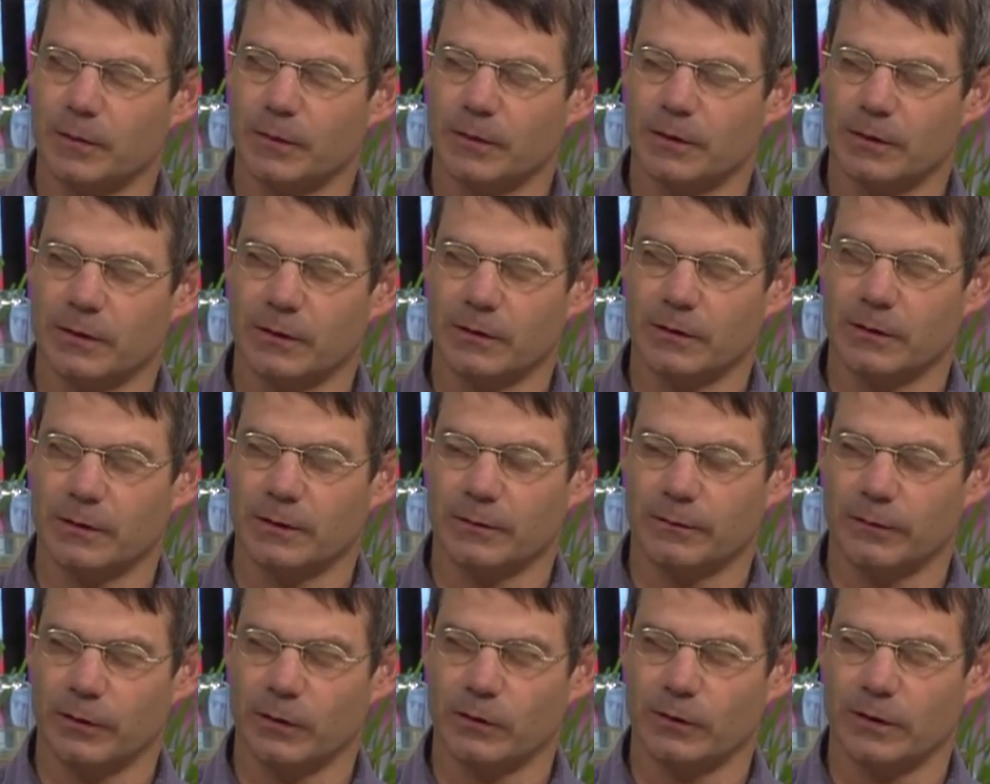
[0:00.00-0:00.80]
the,
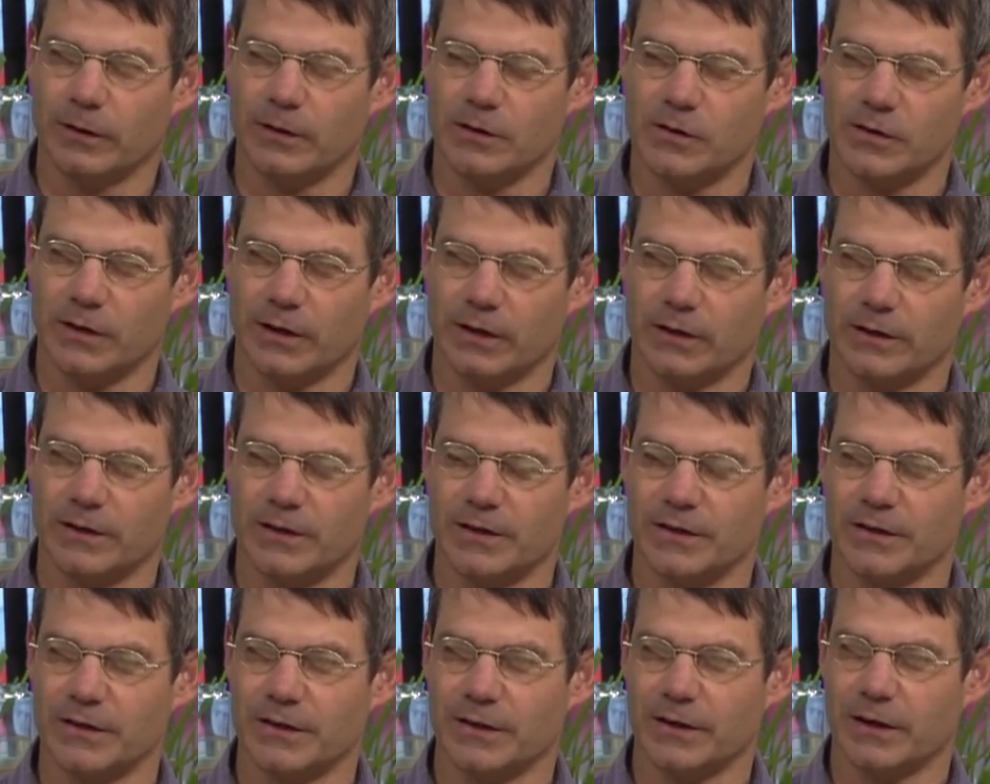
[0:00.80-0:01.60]
the fuel
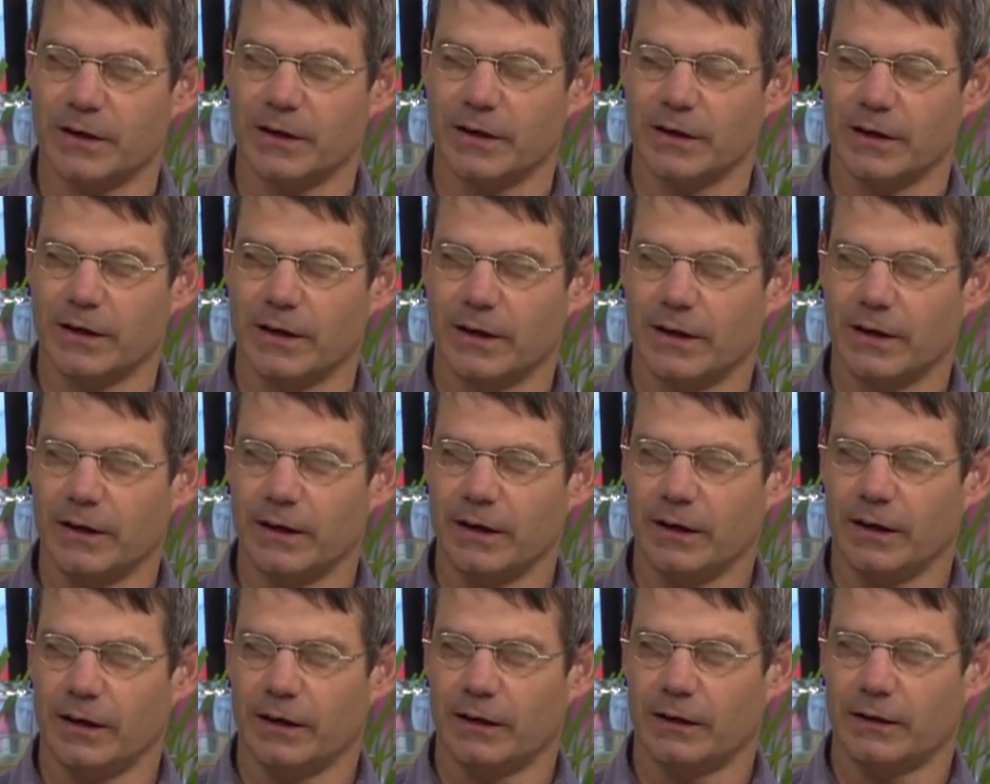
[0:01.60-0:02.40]
injectors
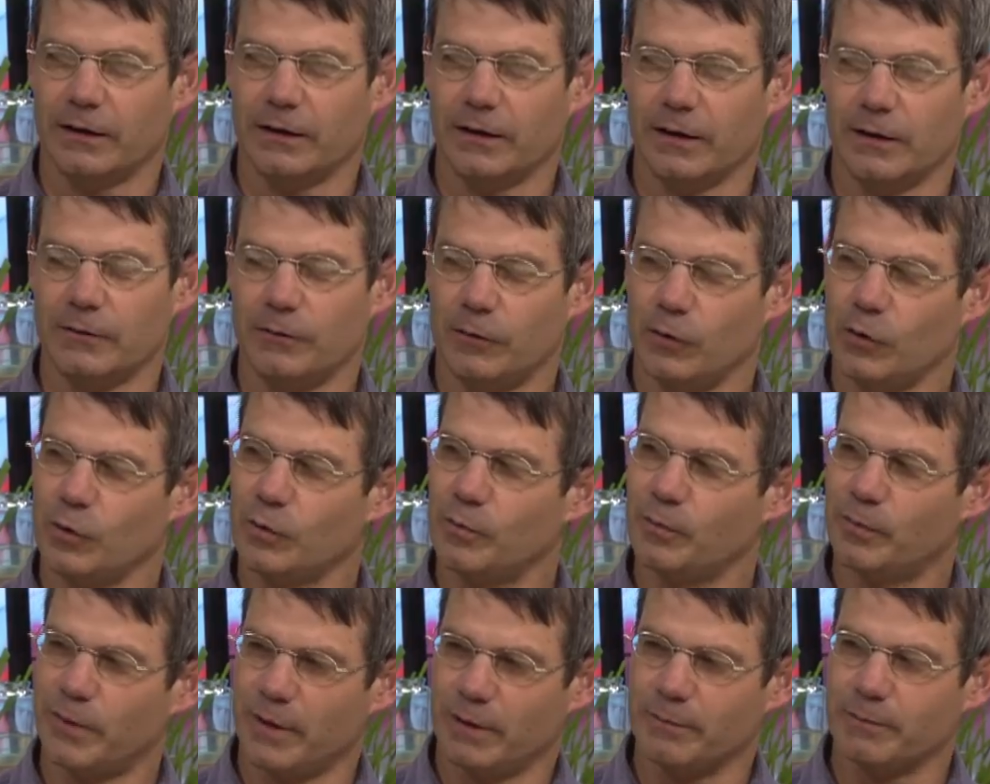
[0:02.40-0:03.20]
and the
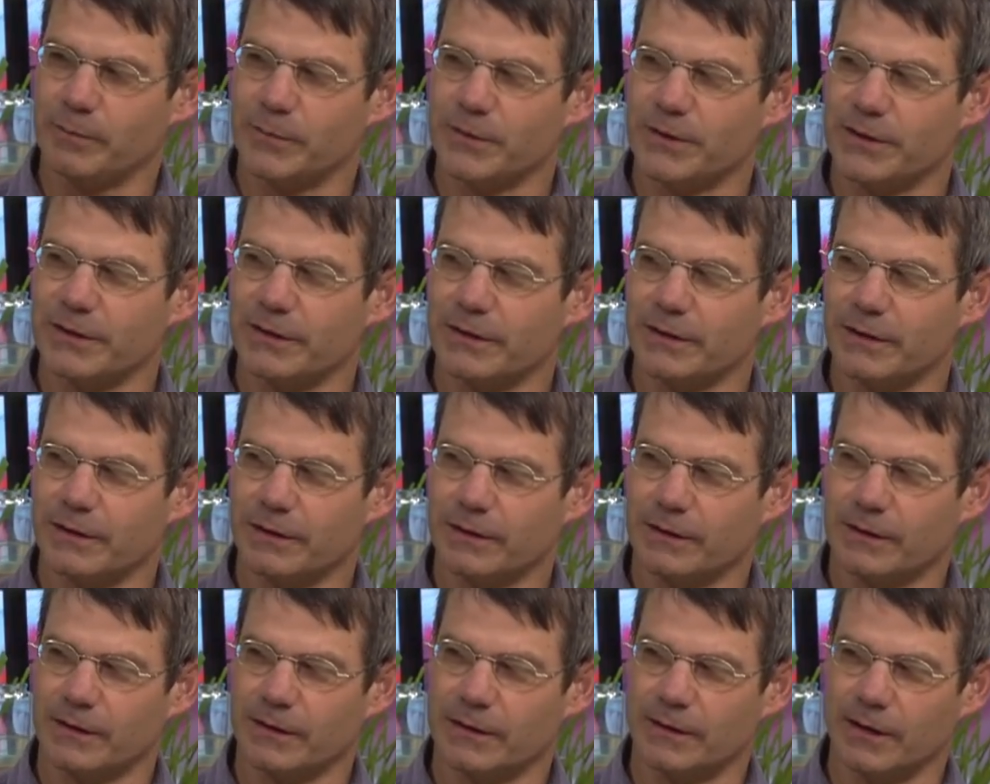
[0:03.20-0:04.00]
fuel pumps, the,
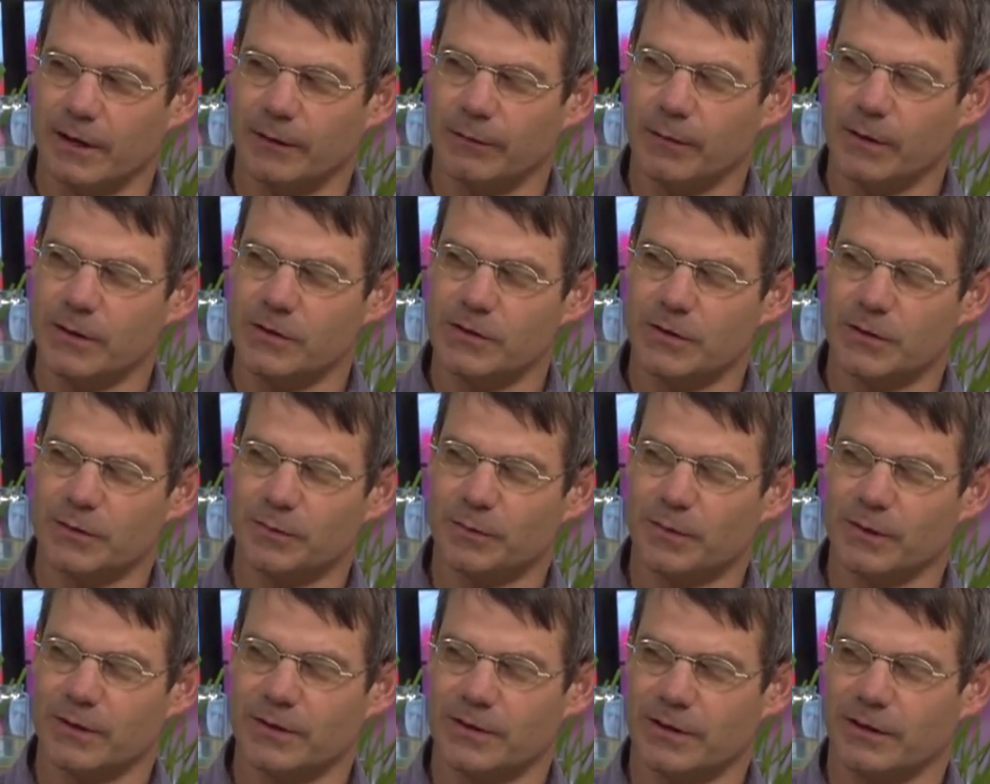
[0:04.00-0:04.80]
the damage is
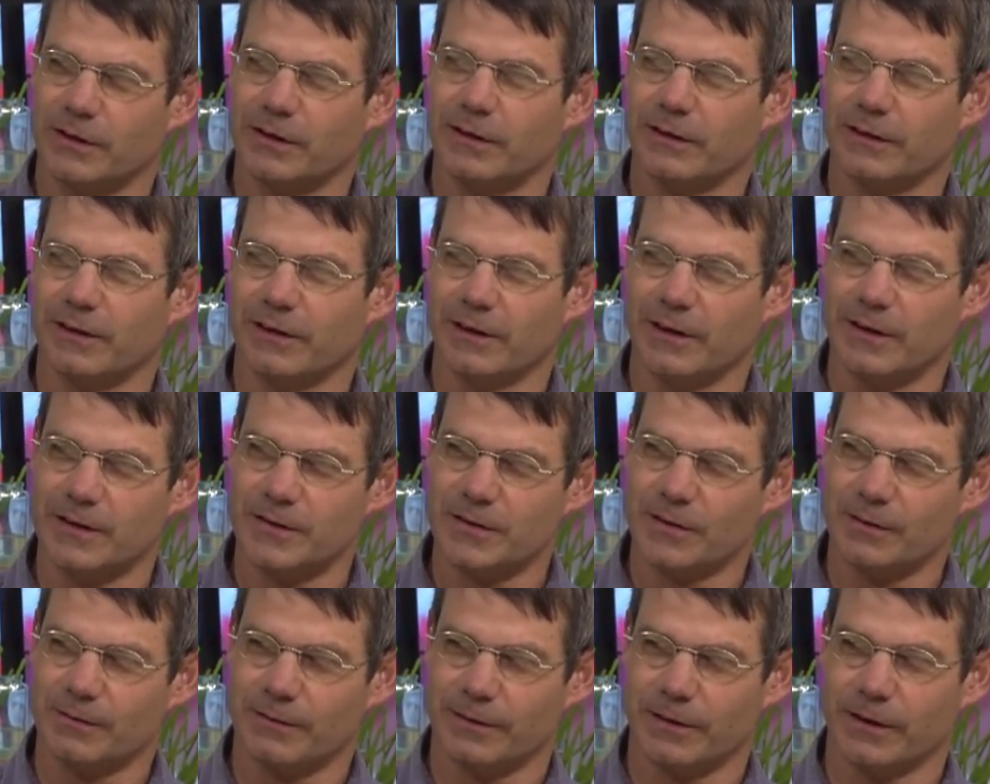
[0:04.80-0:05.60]
particularly
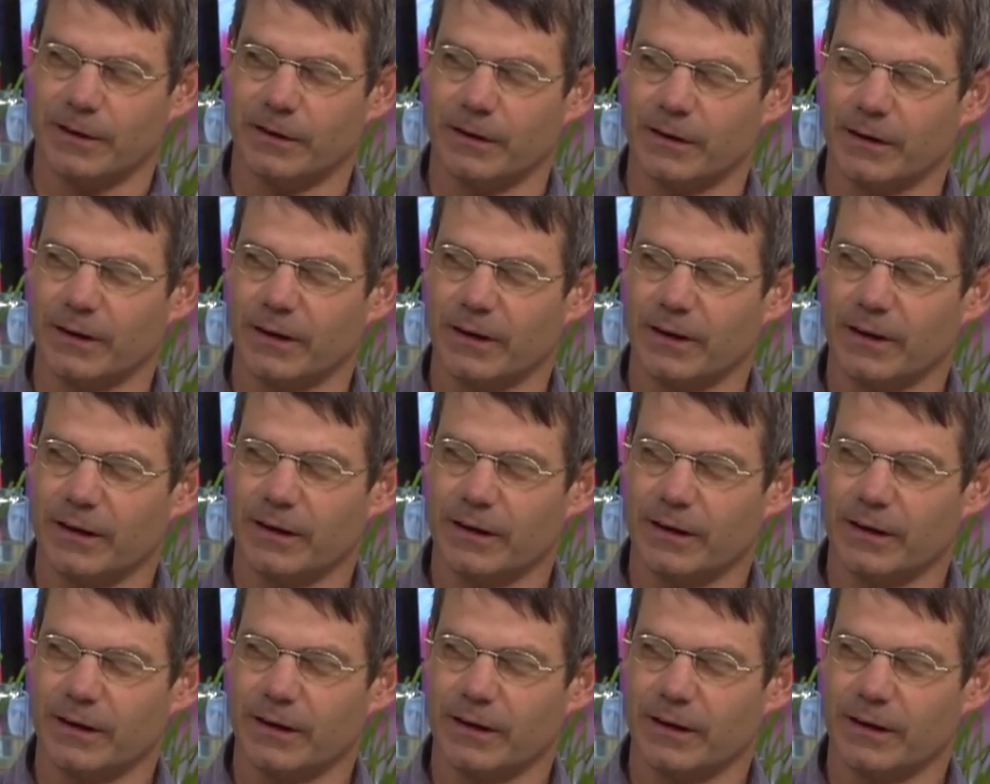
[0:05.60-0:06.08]
severe.